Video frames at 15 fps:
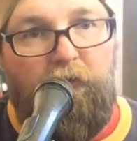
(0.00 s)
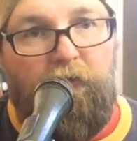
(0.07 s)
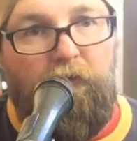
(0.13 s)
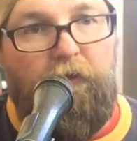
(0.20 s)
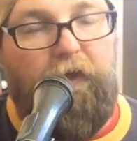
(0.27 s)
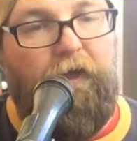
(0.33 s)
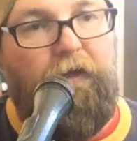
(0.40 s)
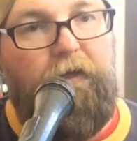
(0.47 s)

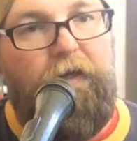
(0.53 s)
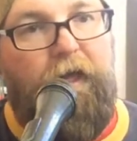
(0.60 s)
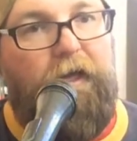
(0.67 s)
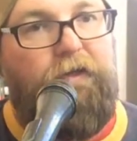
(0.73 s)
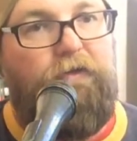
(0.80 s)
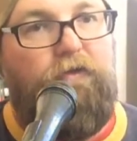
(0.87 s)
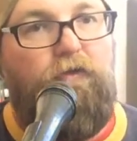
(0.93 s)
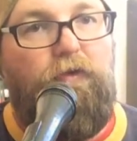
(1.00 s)
Okay,
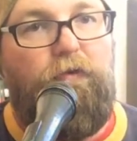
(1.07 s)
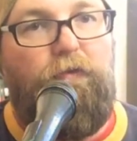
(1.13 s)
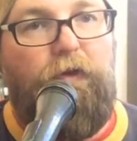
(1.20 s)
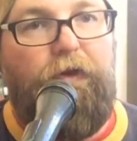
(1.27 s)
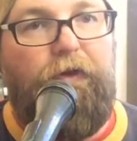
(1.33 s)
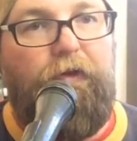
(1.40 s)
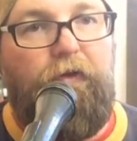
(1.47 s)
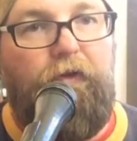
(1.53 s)
next chord we're
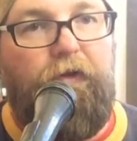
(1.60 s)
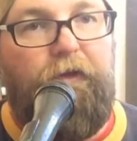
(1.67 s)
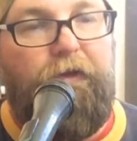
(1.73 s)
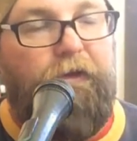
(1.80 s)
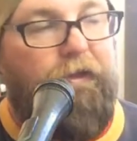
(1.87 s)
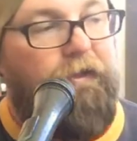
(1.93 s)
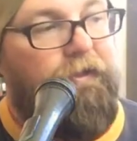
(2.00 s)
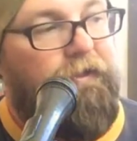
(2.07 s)
going to
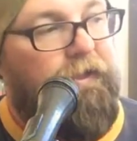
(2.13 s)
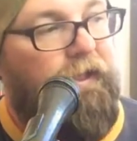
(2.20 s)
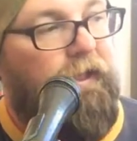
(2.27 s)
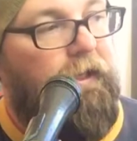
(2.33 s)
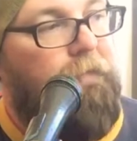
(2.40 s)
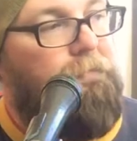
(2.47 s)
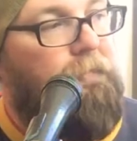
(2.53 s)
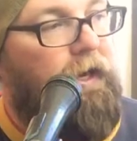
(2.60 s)
learn is
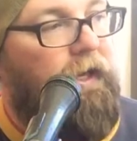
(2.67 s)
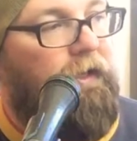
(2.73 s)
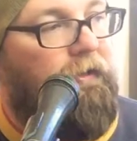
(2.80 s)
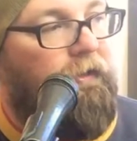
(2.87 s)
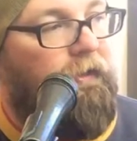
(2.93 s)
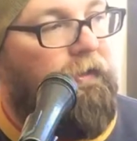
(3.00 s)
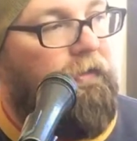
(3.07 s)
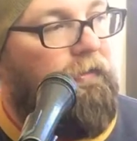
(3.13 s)
E
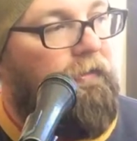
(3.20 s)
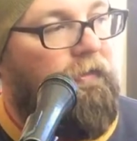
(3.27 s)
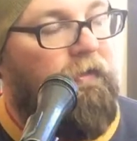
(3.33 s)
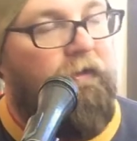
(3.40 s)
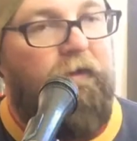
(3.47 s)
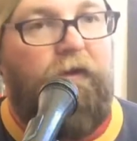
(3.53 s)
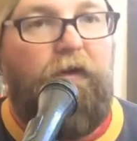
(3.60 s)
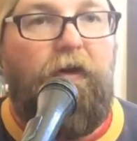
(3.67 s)
minor.
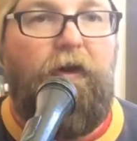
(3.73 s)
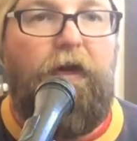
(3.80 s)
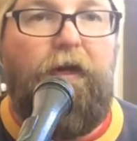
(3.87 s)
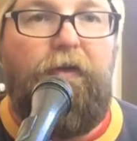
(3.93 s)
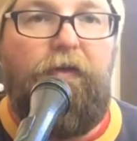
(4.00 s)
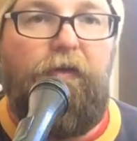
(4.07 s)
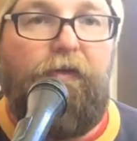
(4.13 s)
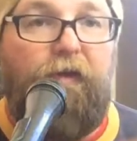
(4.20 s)
All
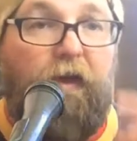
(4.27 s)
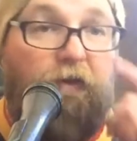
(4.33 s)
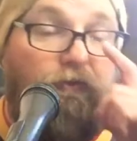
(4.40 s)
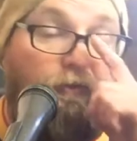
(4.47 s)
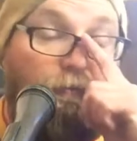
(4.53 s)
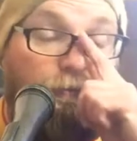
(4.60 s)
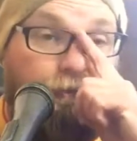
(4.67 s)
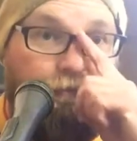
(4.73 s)
right, this
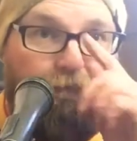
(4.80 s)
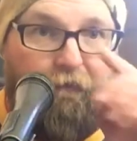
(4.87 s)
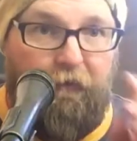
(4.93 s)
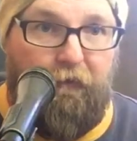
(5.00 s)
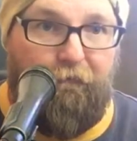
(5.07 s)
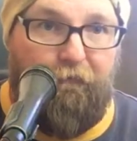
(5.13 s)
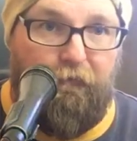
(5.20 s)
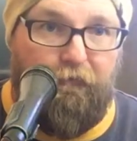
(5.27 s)
actually was the
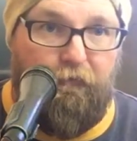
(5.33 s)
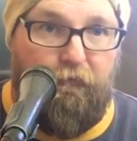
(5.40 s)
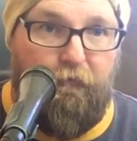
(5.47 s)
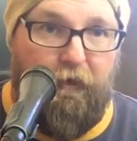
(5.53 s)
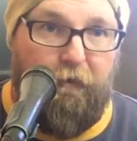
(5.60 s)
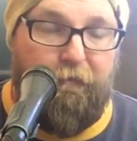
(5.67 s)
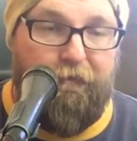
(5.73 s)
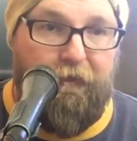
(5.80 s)
very first chord
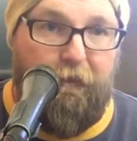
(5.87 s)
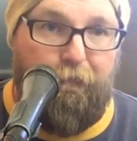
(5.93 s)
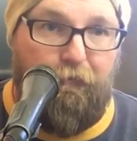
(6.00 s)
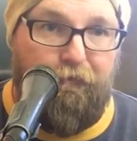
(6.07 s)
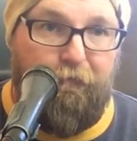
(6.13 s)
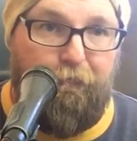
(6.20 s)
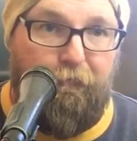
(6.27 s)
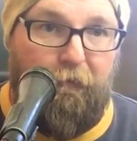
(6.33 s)
I was able
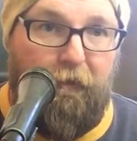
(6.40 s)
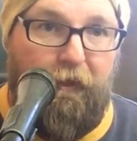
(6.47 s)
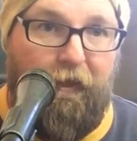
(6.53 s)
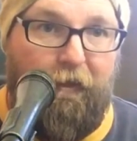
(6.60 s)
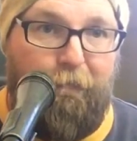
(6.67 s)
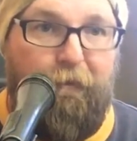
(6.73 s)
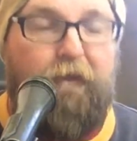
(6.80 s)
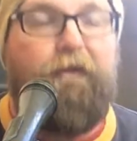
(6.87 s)
to
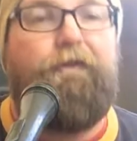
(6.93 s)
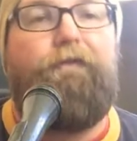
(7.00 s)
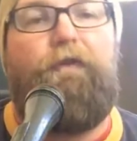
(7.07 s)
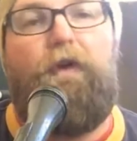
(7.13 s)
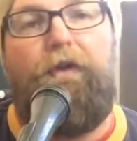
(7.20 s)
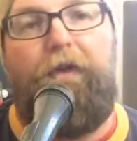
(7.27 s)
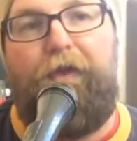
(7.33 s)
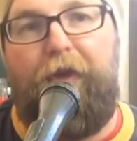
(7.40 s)
play because of
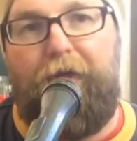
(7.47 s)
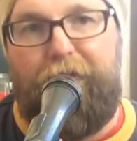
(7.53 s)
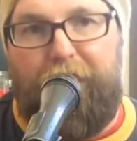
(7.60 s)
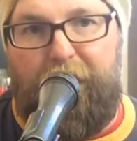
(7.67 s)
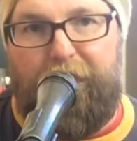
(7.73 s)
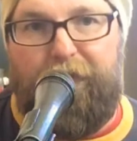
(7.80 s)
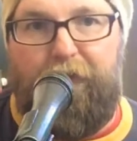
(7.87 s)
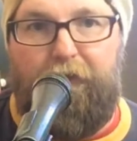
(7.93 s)
all the things I
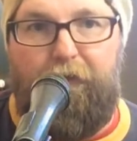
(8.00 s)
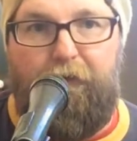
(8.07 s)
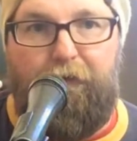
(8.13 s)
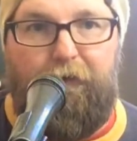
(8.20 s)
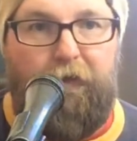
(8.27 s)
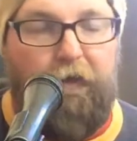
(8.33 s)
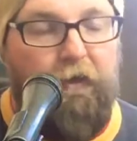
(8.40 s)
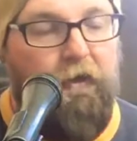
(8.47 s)
had said
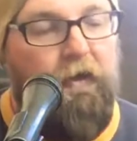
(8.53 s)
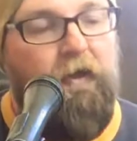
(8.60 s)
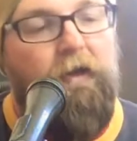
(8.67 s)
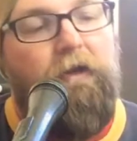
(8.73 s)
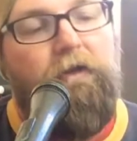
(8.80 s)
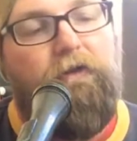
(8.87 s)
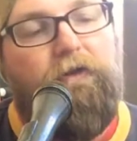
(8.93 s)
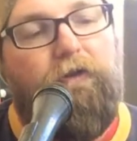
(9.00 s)
earlier.
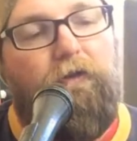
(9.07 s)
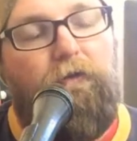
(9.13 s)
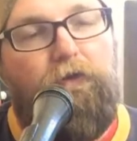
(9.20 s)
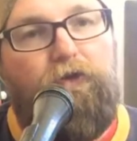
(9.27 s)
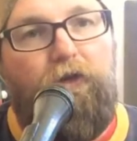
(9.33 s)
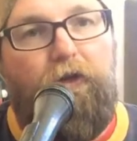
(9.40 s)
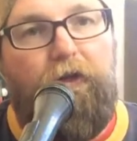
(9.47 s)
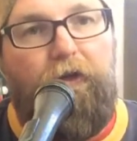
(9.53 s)
So
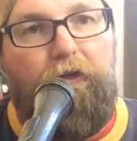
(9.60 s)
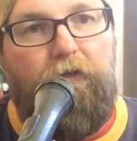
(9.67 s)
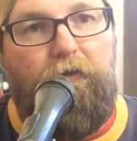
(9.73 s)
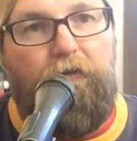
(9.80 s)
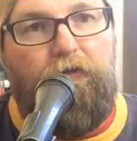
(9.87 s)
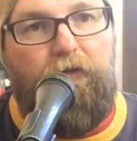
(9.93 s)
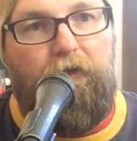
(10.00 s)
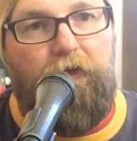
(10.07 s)
what you're going to do
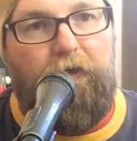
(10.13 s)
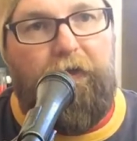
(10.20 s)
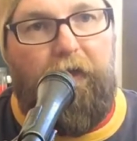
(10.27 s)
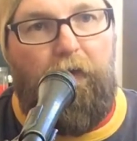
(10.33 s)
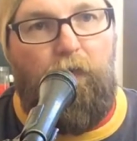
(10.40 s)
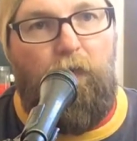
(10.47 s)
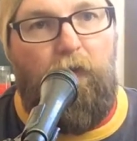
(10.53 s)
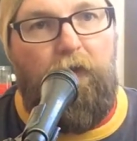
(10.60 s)
is you're going to
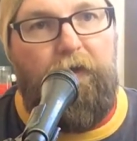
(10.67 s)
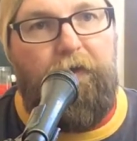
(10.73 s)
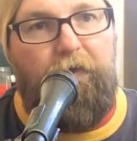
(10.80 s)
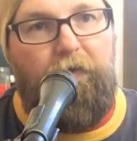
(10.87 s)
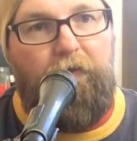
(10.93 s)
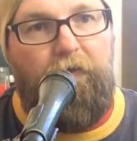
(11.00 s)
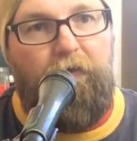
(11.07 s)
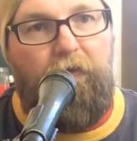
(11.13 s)
take 1